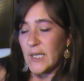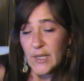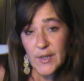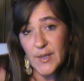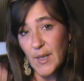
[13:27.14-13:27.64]

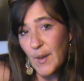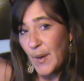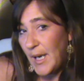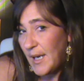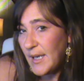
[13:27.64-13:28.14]
So
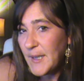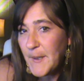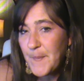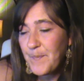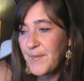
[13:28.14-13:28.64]

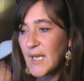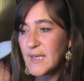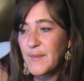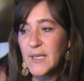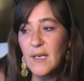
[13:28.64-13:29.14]

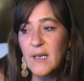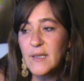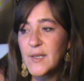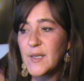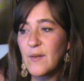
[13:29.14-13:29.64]
that's my
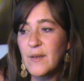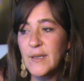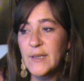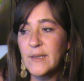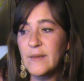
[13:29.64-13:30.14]
thoughts
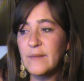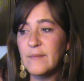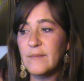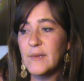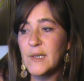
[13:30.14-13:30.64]
on
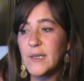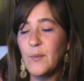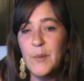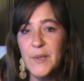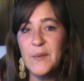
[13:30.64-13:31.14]
the
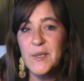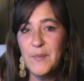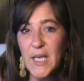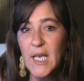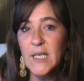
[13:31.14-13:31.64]
woman that was
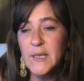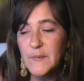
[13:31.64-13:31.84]
beheaded.